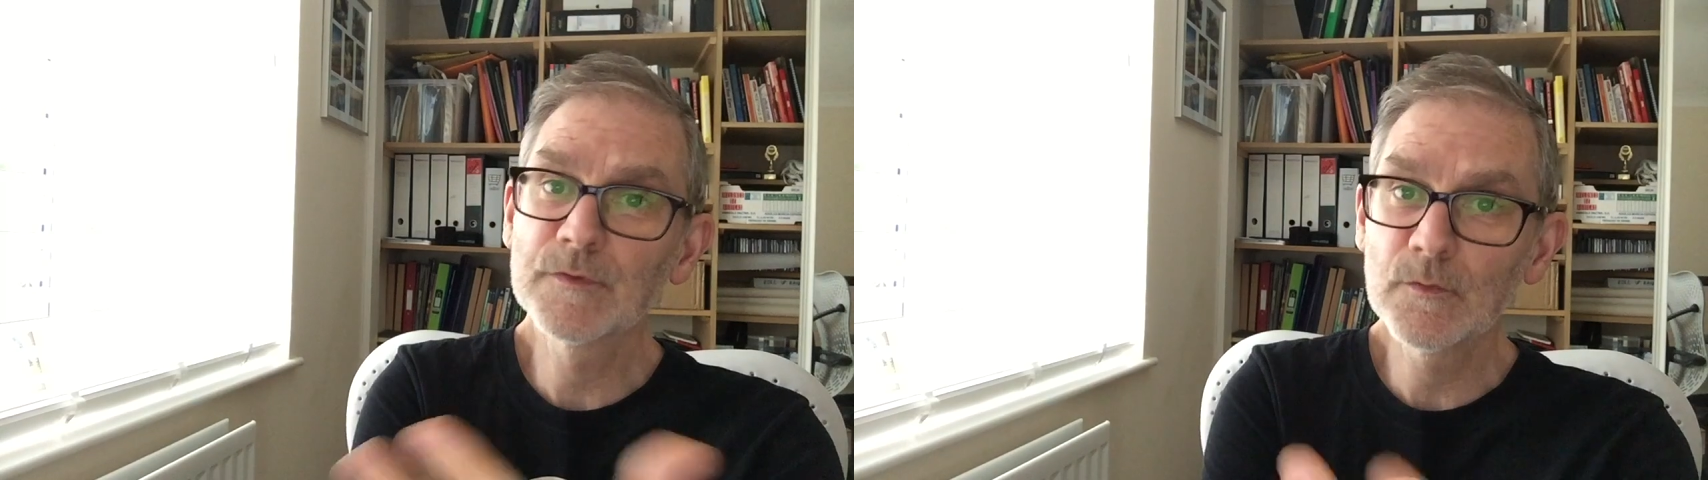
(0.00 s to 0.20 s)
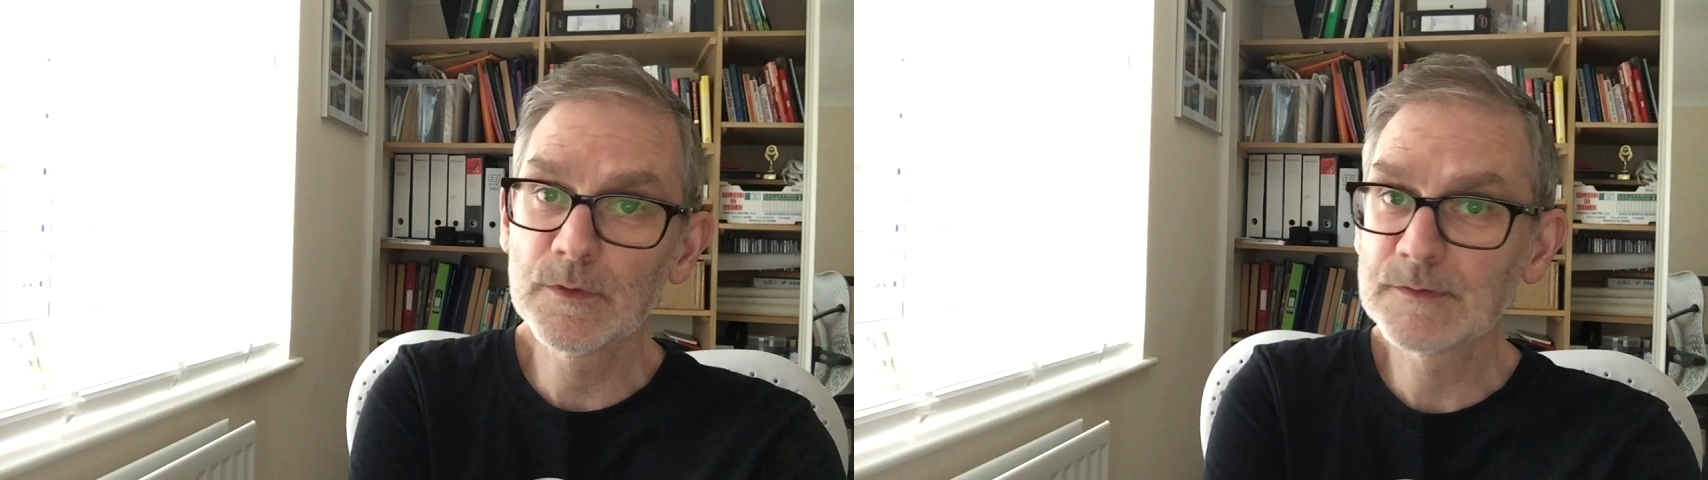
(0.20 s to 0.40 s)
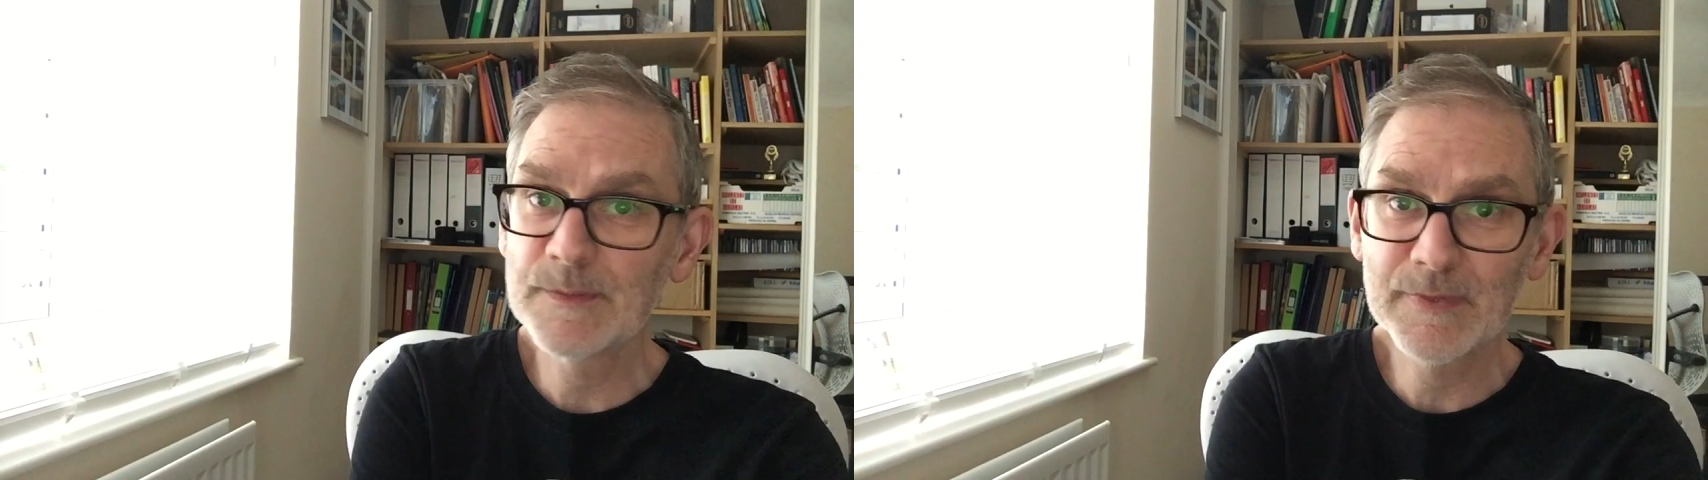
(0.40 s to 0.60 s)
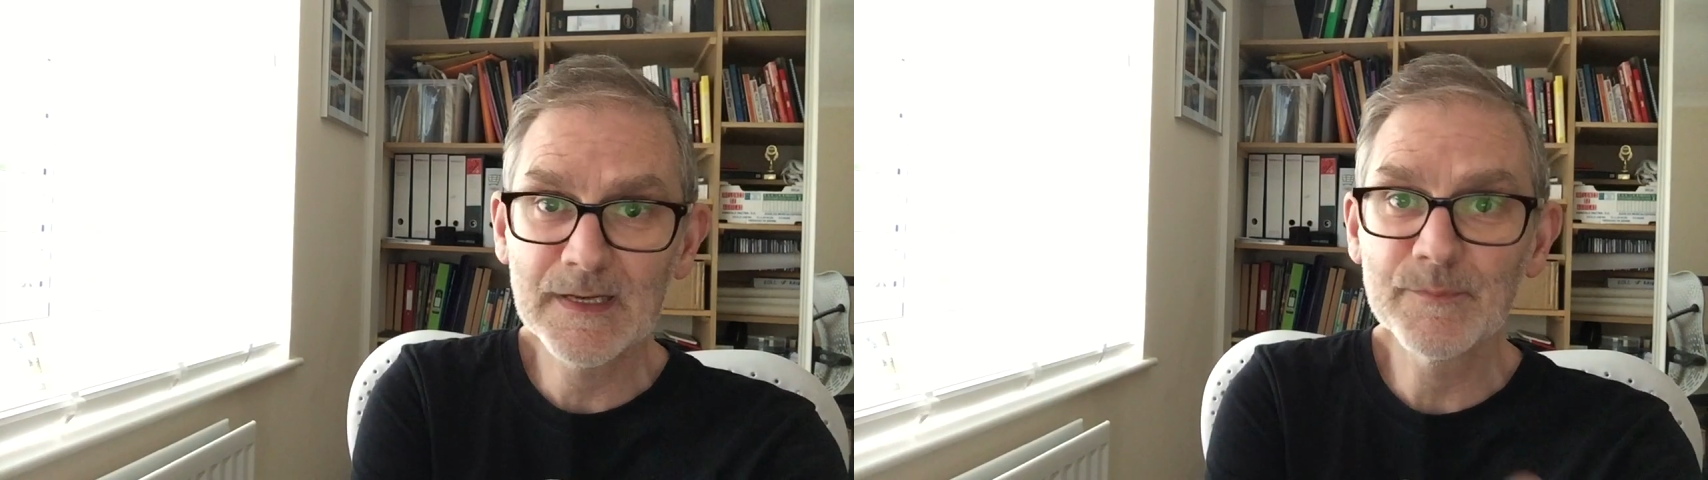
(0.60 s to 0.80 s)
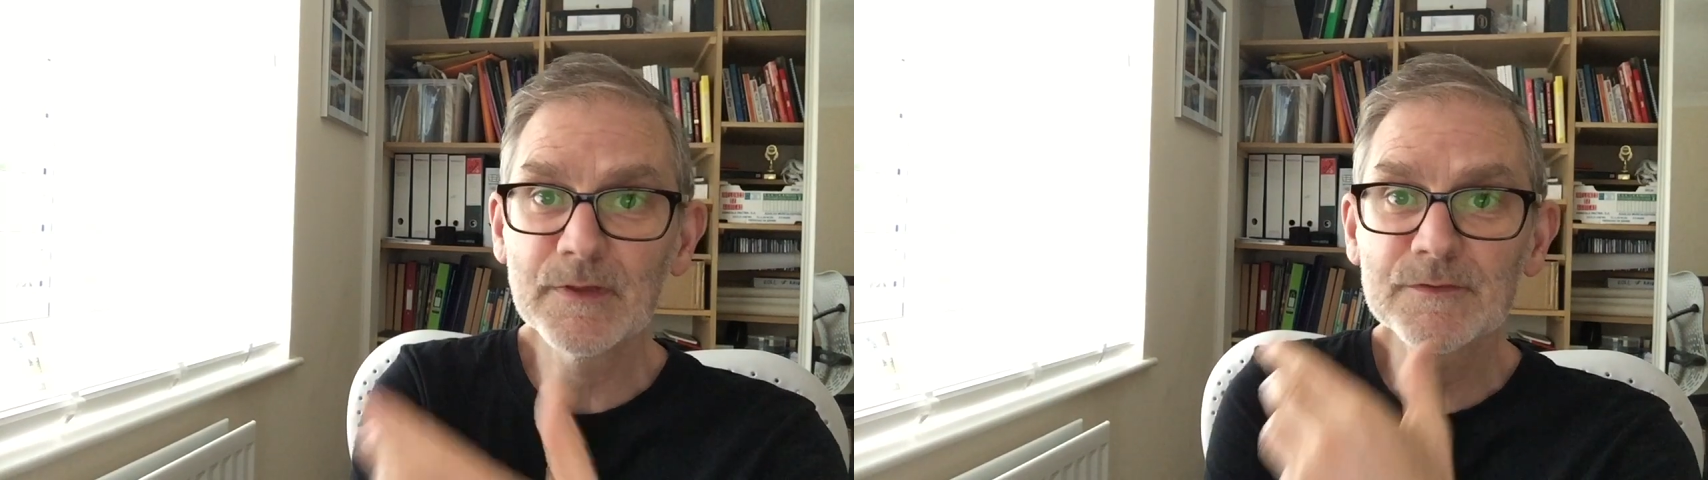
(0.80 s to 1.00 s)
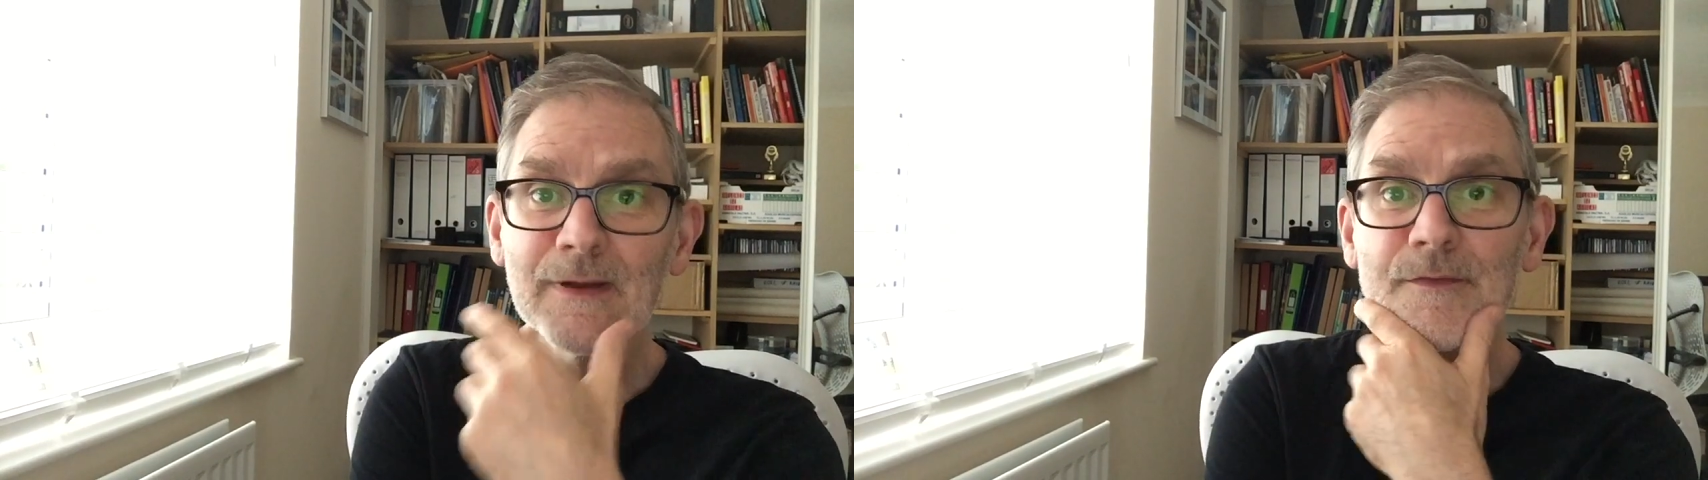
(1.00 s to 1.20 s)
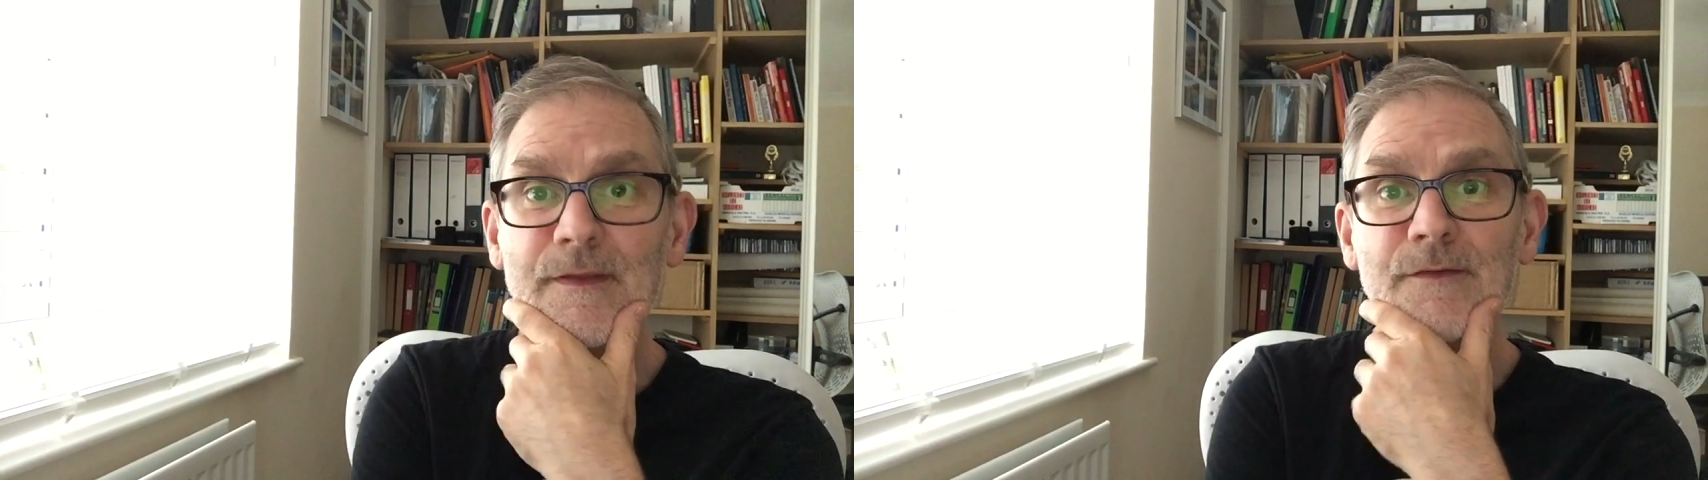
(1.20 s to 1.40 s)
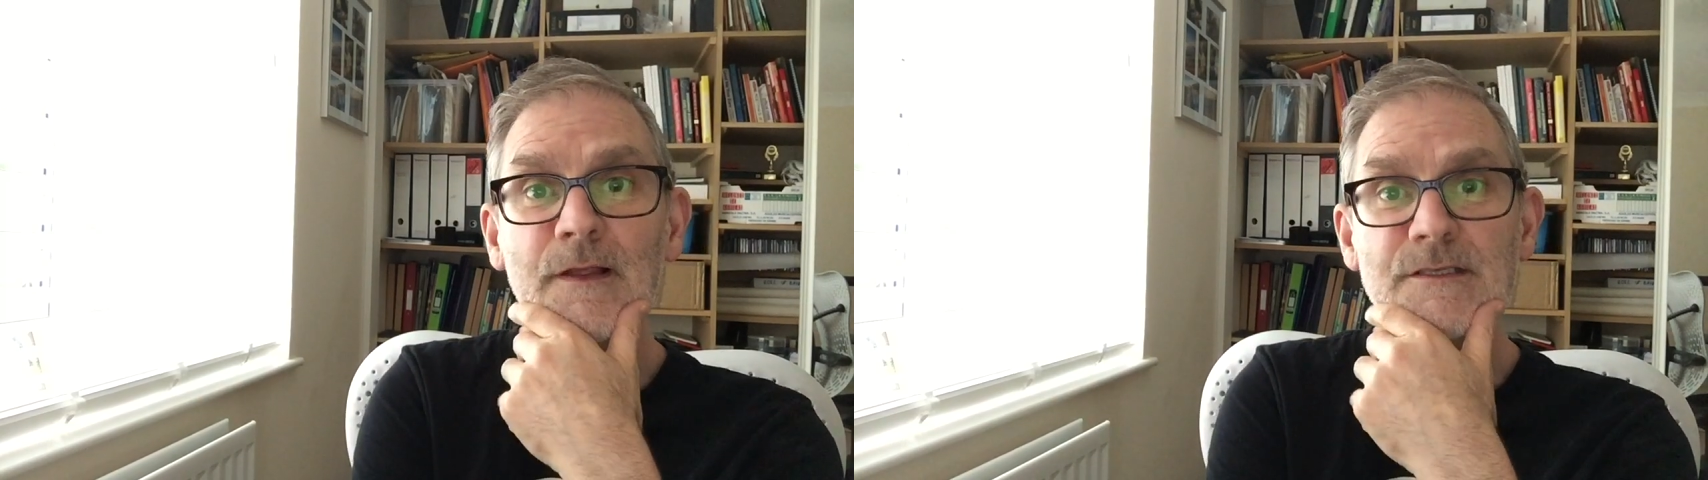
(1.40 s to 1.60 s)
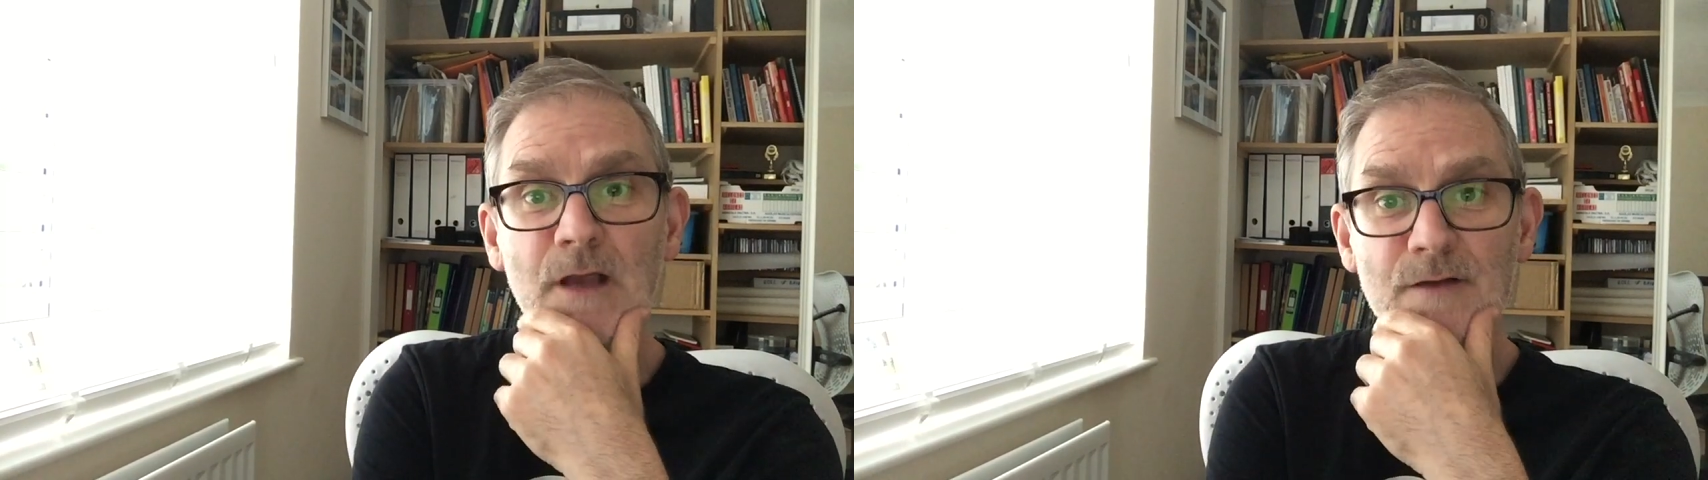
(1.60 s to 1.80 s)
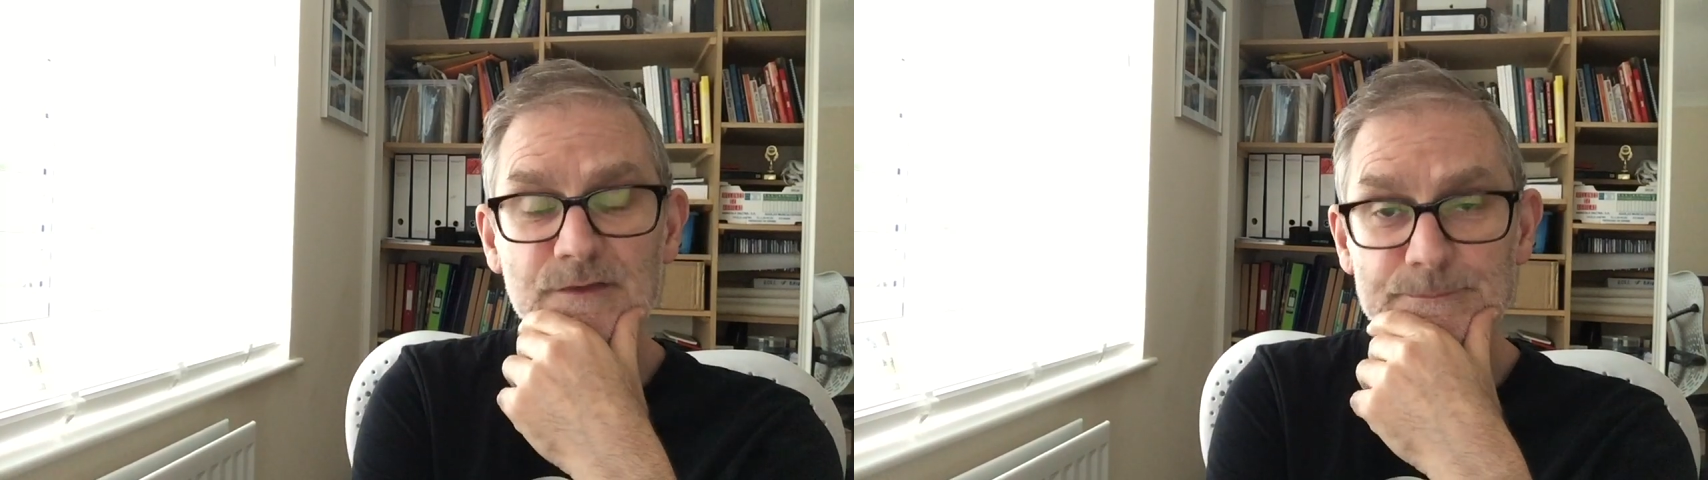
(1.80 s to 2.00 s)
that were typically built around things like
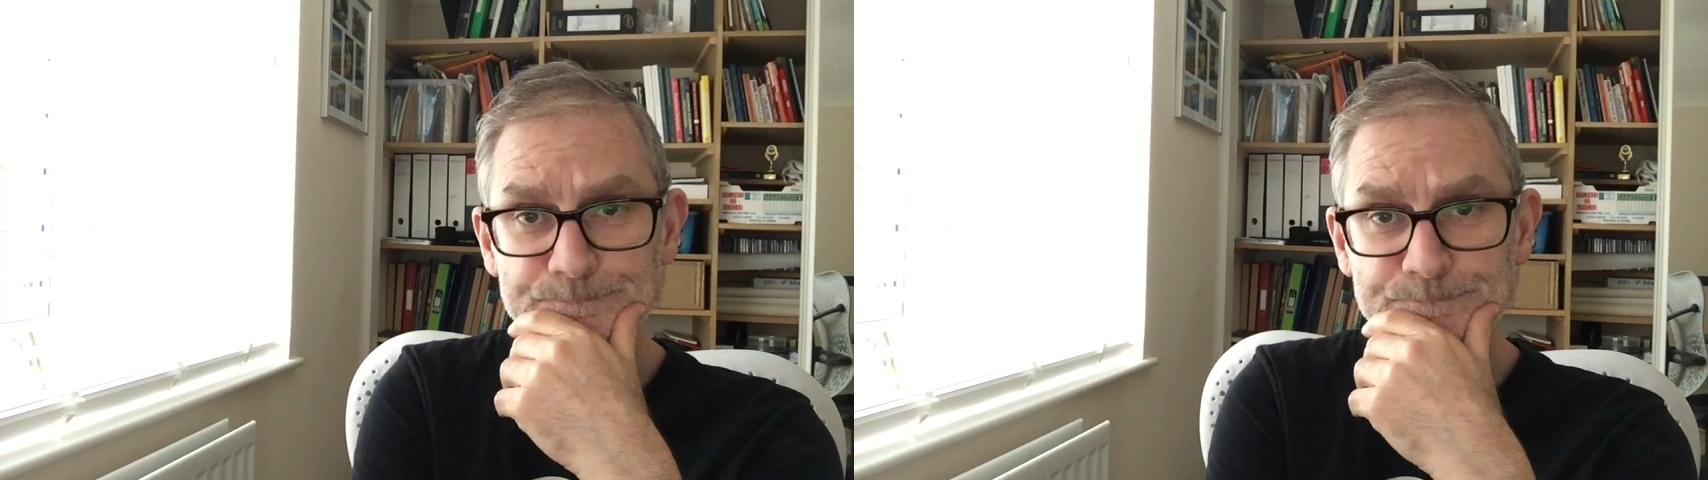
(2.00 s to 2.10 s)
Java.